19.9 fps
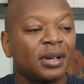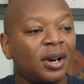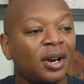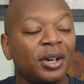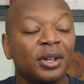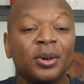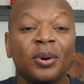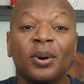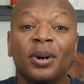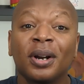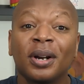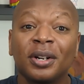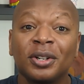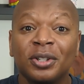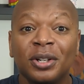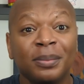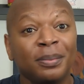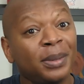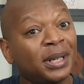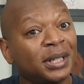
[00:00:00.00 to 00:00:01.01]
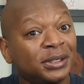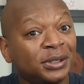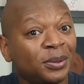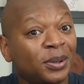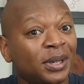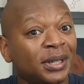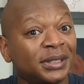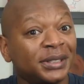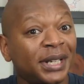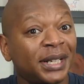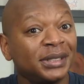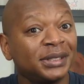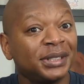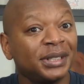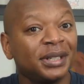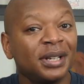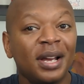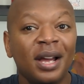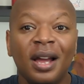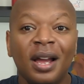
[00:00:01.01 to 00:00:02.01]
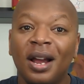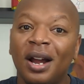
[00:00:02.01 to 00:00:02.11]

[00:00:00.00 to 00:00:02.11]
Are you going on a trip because you want to sightsee?